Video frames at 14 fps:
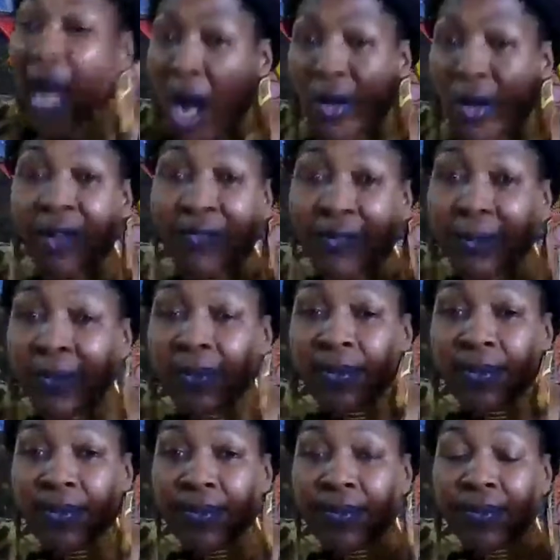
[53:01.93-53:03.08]
all of them.
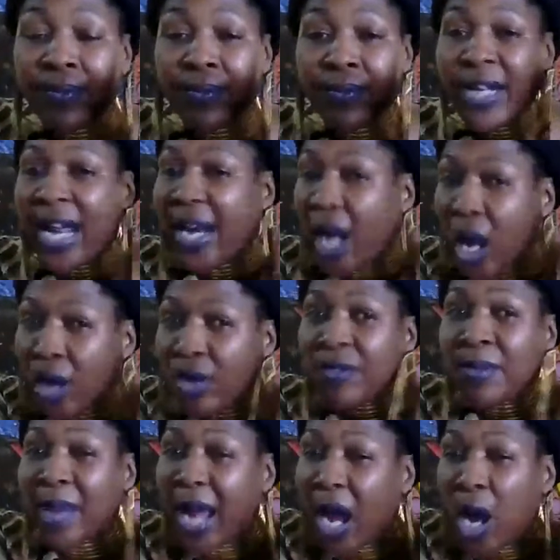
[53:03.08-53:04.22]
Not
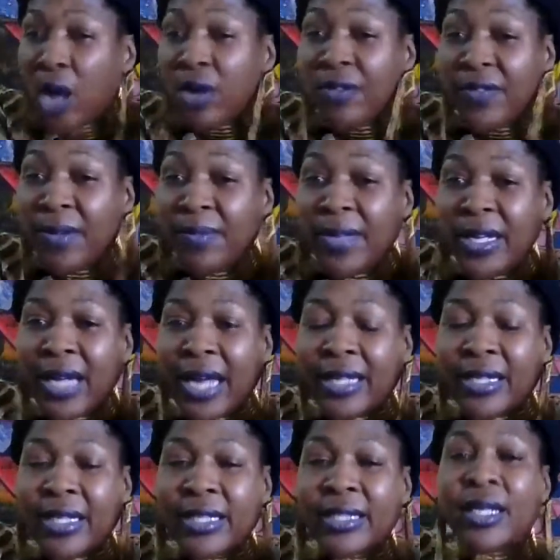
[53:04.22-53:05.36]
all of them think like
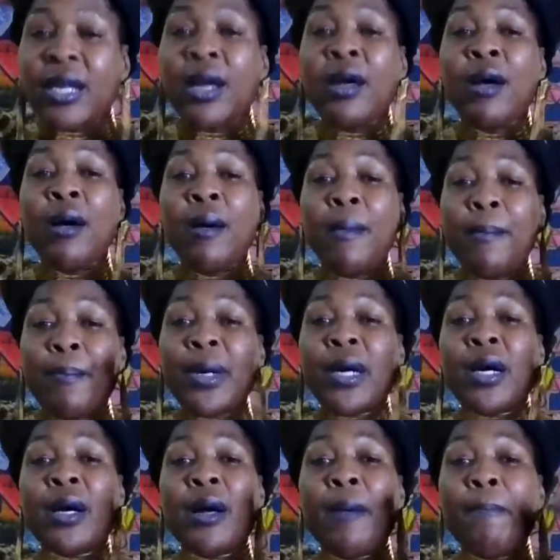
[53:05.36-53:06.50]
this, but
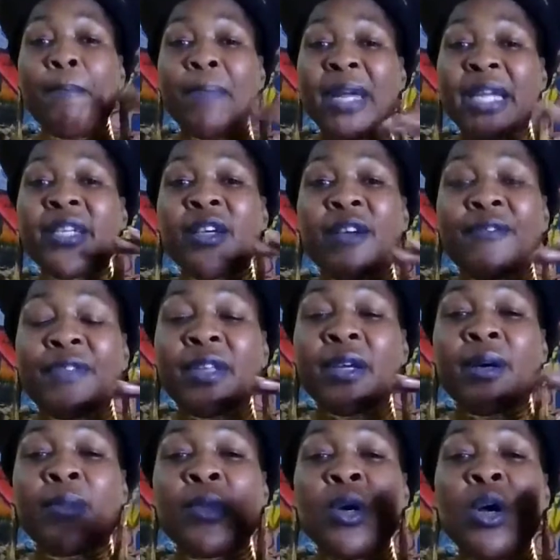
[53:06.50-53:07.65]
many of them
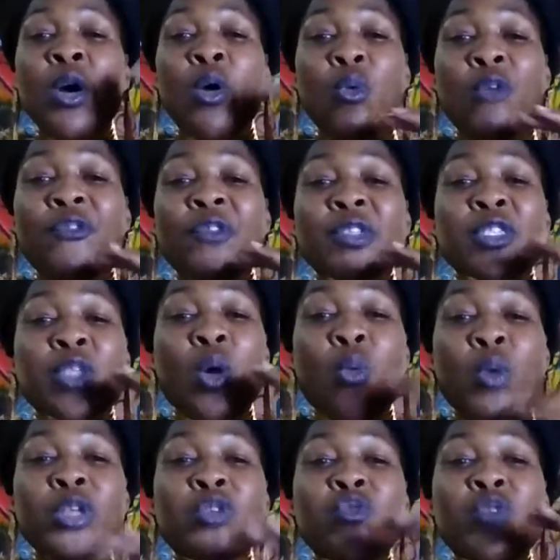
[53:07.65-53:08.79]
will. So when
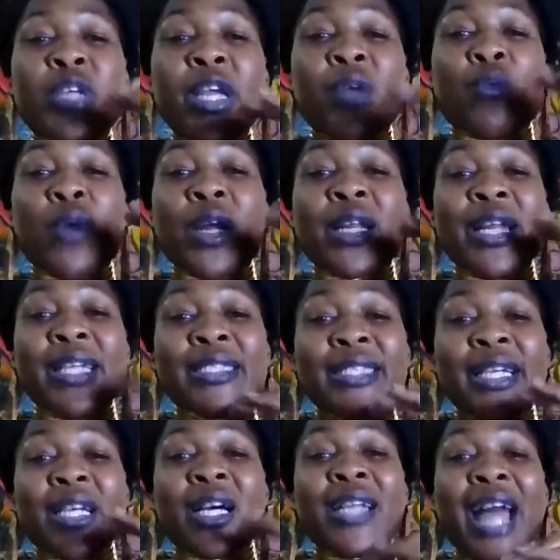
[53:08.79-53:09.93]
you get rid of that dick,
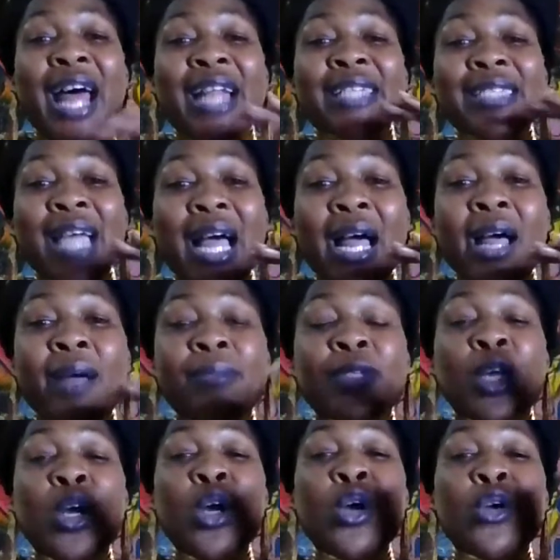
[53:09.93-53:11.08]
a lot of times
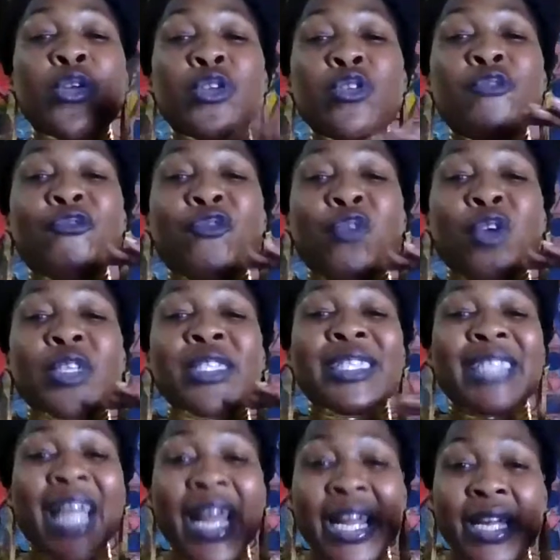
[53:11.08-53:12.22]
you
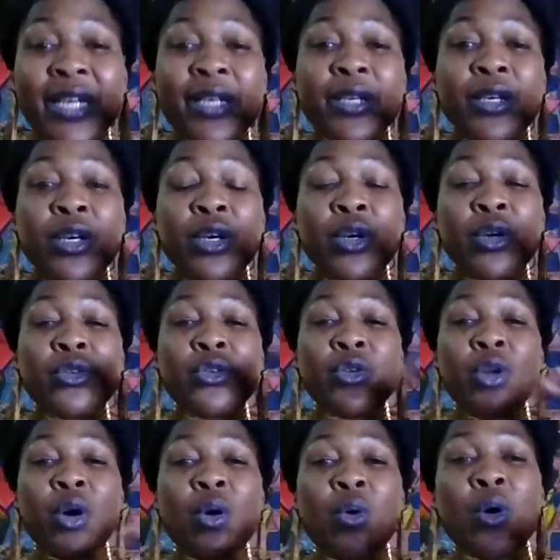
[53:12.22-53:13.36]
forsake,
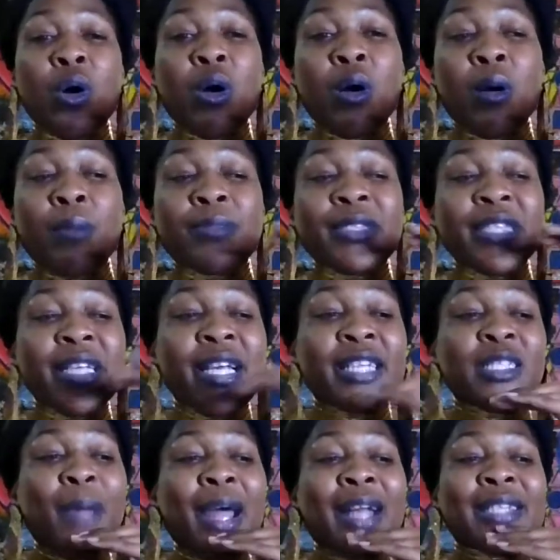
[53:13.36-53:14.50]
T.S.
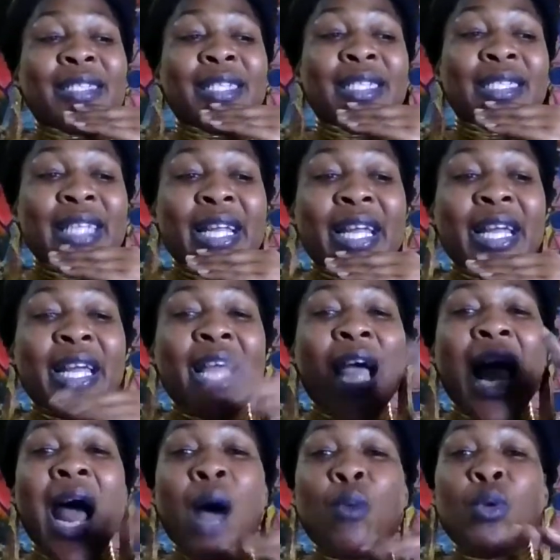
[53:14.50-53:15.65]
Madison said,
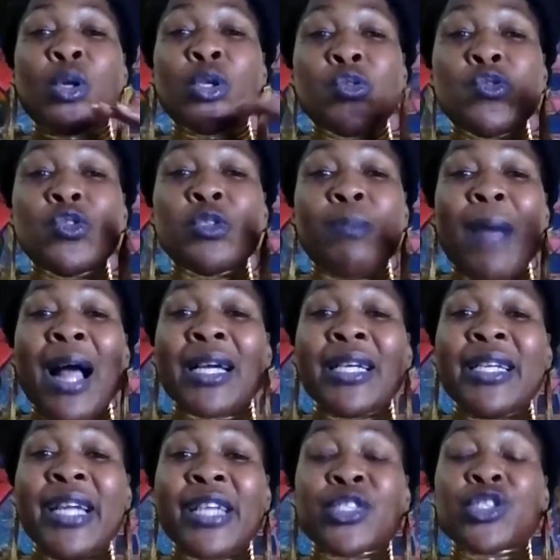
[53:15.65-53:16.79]
I will lose my
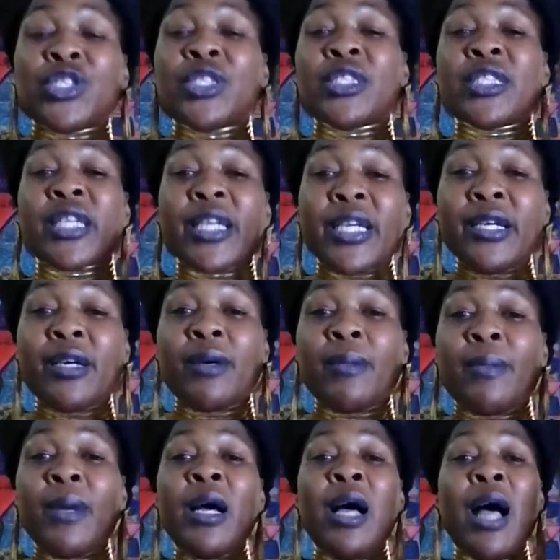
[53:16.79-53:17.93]
connection to him.
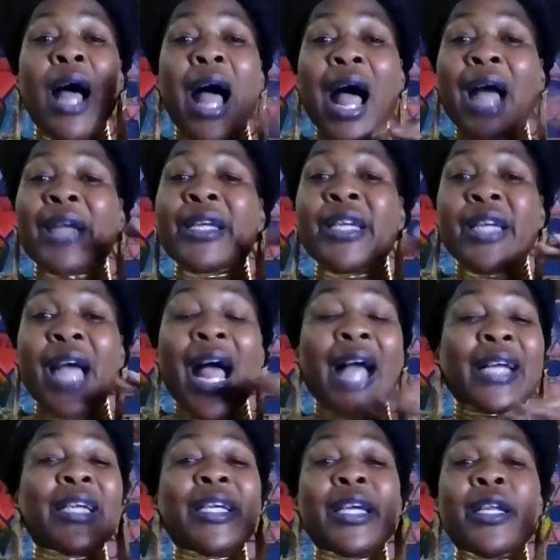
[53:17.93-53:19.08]
I
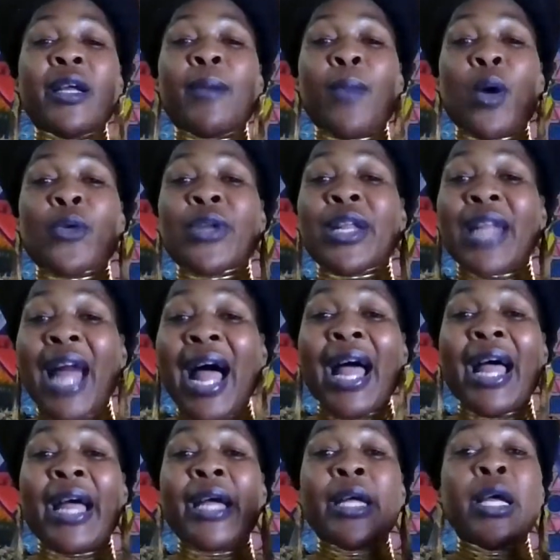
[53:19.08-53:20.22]
could get him on the
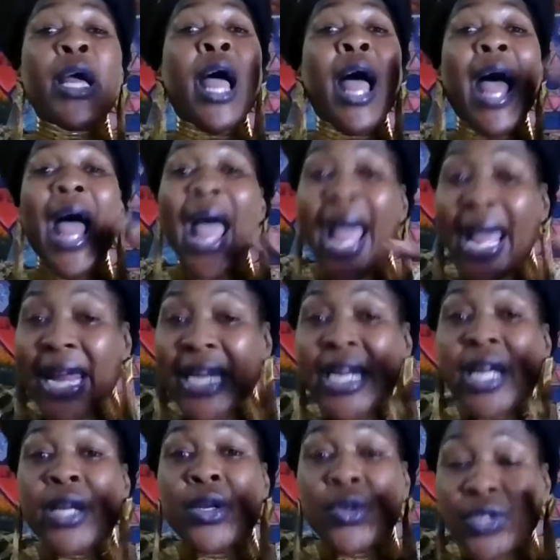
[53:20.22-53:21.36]
line. And
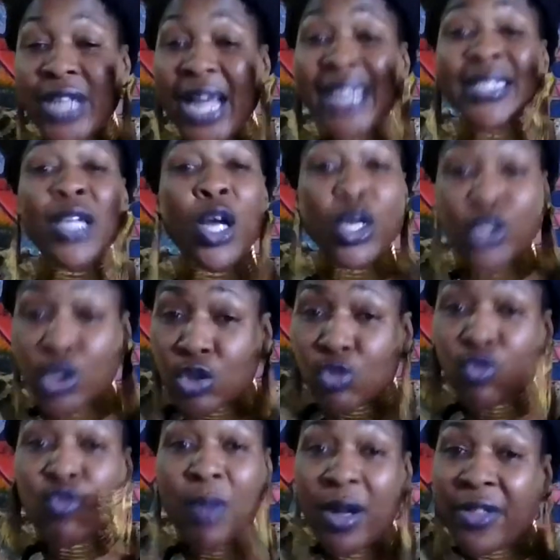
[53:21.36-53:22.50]
that's a
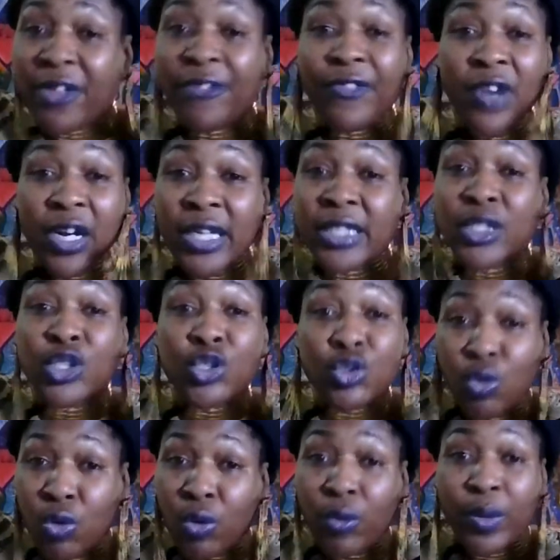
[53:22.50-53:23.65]
true motherfucking
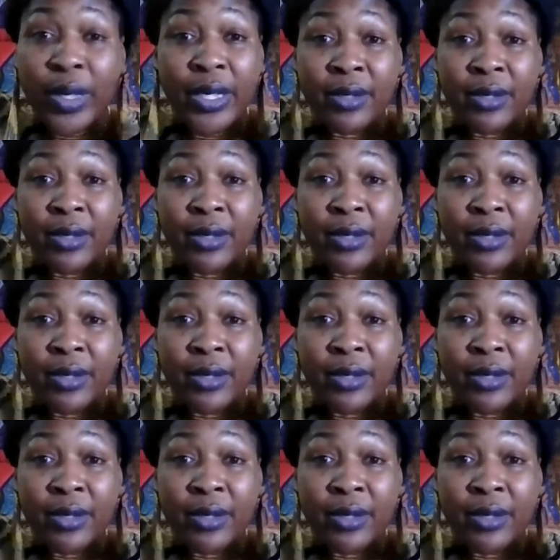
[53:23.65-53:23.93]
story.